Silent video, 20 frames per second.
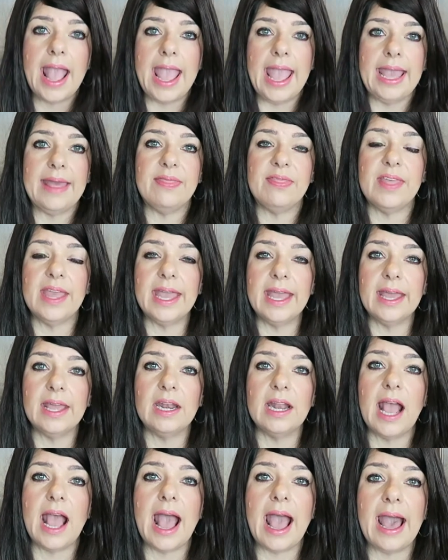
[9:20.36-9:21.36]
And
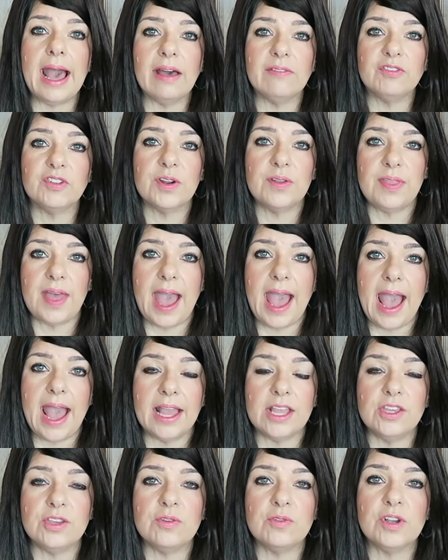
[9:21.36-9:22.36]
then after
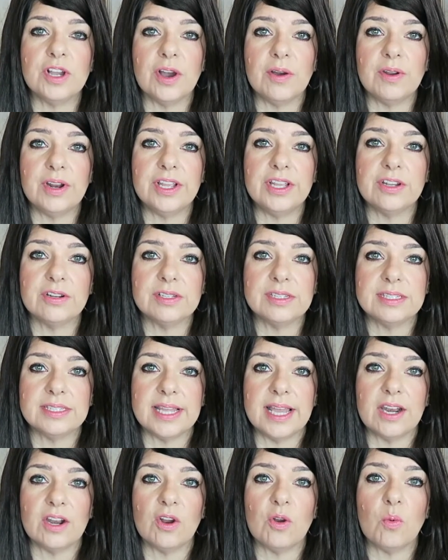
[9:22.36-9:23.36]
that, you go to your
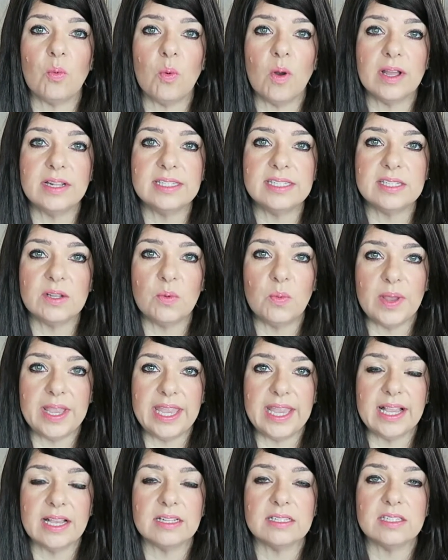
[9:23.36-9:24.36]
center once a
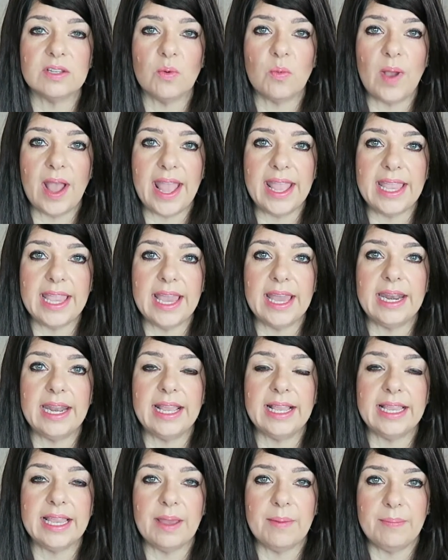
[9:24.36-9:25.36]
week to weigh in
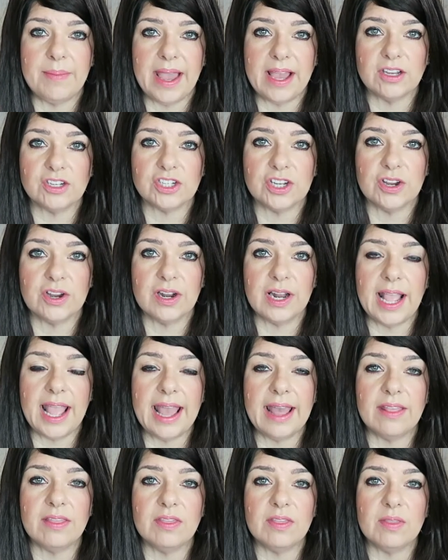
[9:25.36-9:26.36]
and get measured
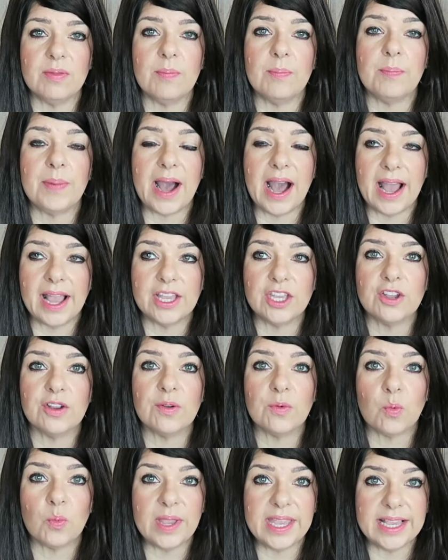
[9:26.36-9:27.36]
and buy
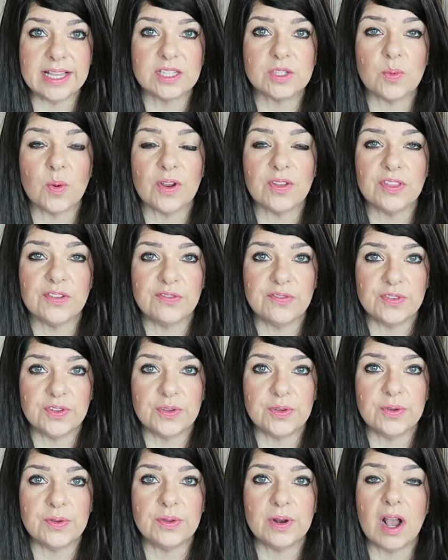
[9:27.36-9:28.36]
your week's worth of
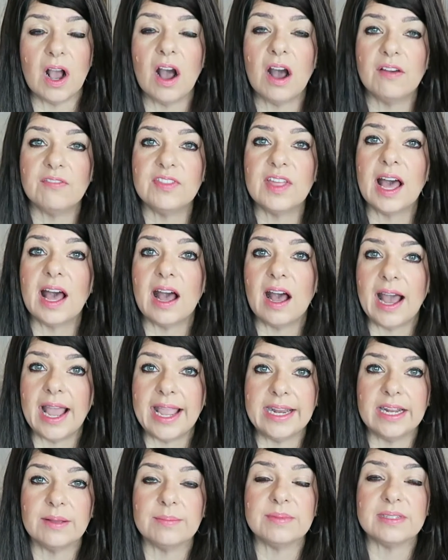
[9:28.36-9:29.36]
food of the
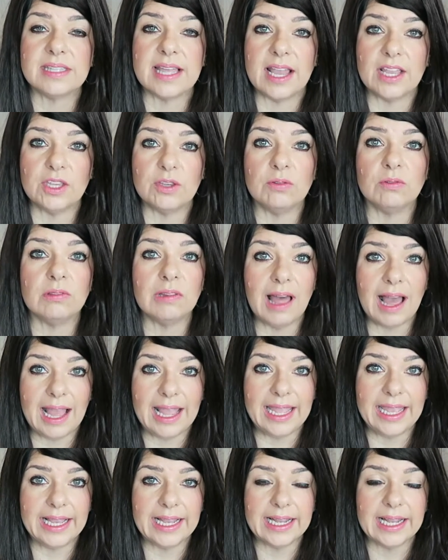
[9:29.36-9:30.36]
items that you
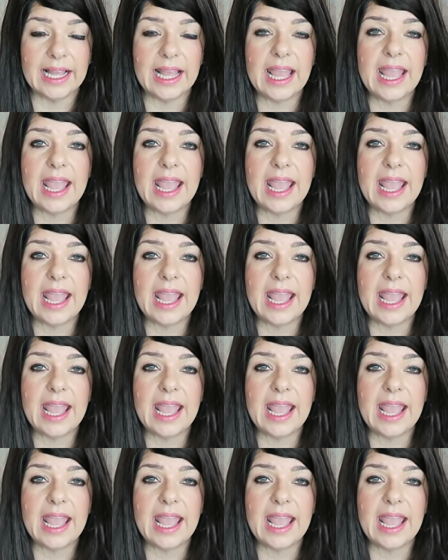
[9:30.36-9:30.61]
like.